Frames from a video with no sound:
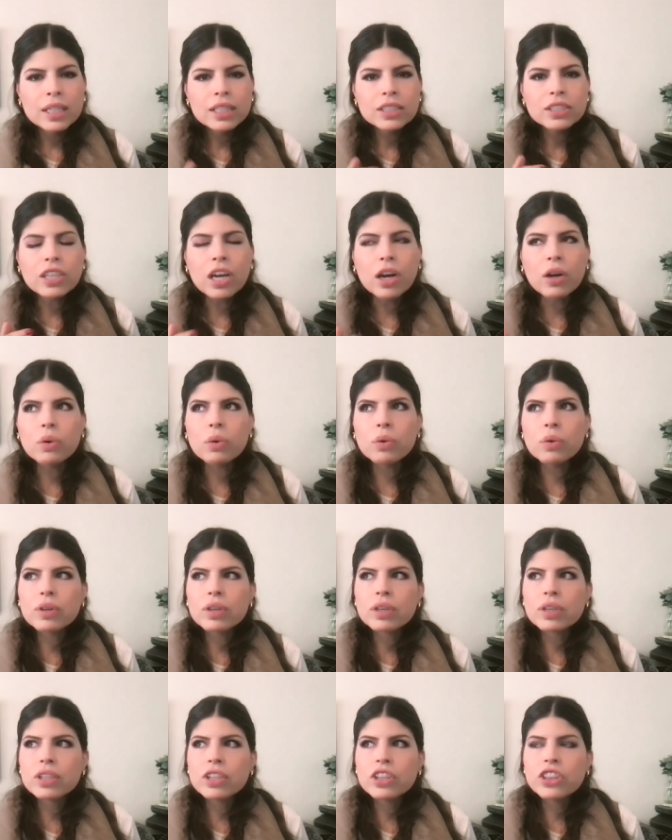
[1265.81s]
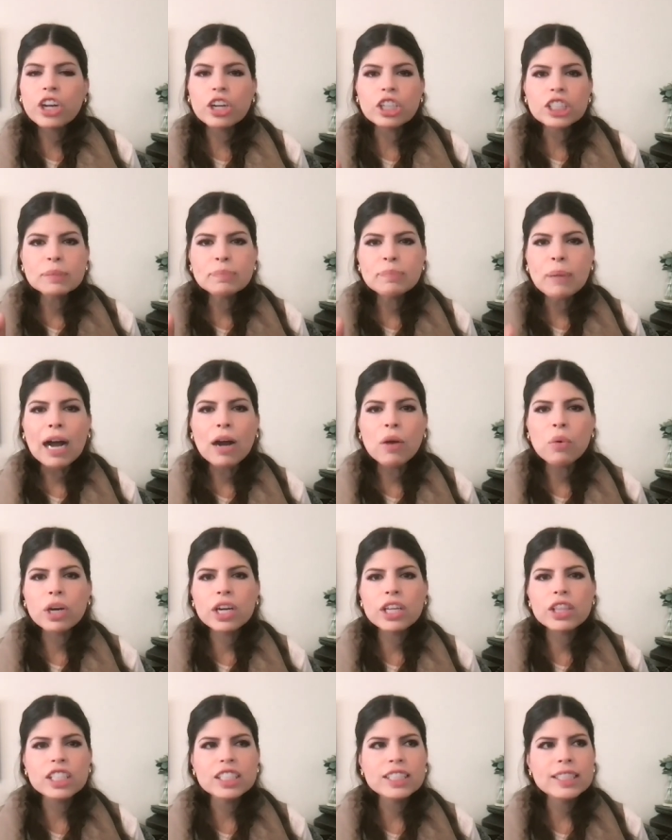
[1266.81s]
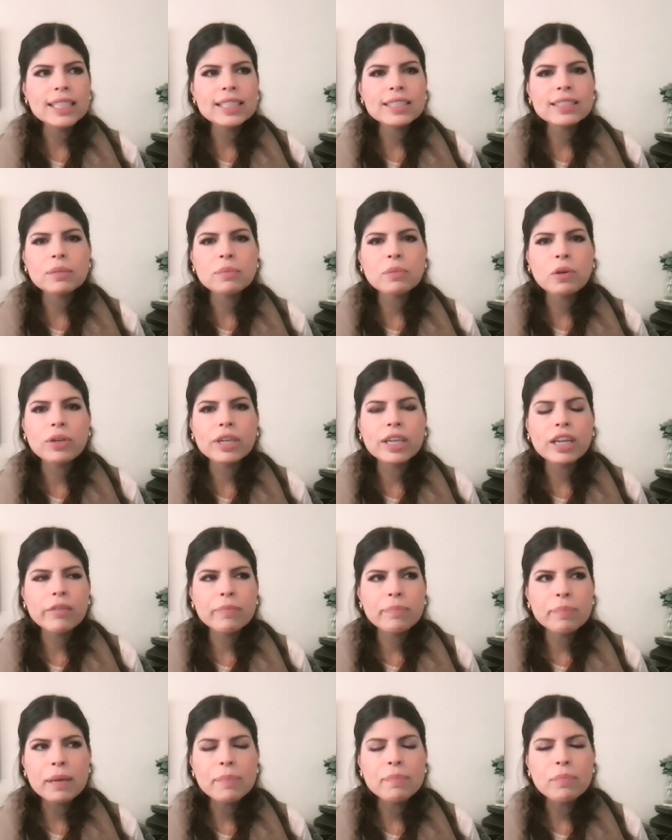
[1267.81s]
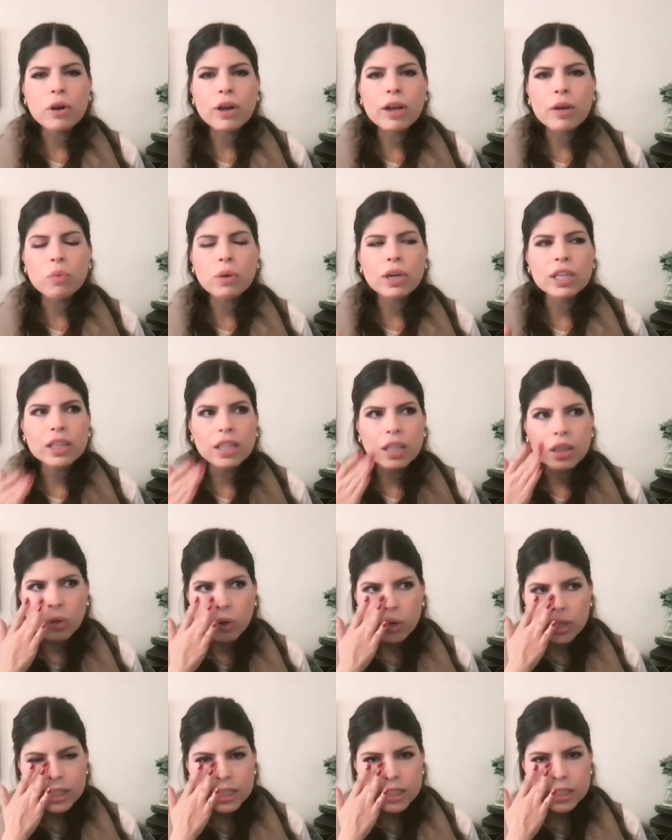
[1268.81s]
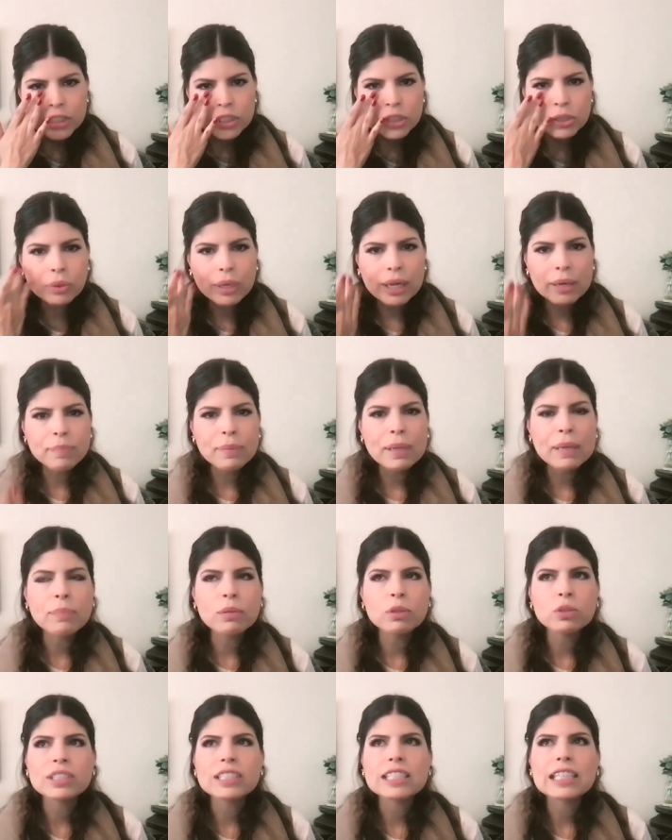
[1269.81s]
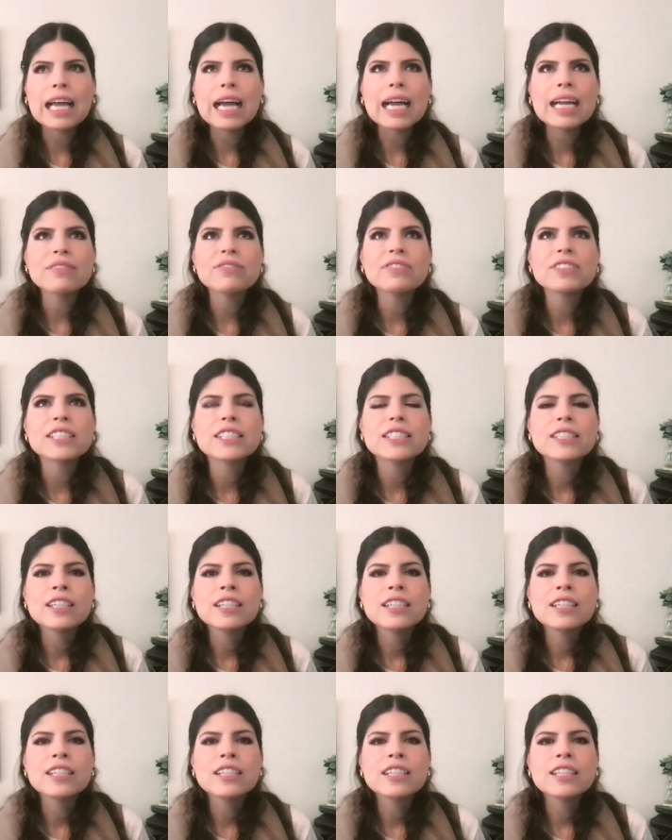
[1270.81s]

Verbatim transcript: So there's power in the testimony of people and what the Lord can do in people's lives.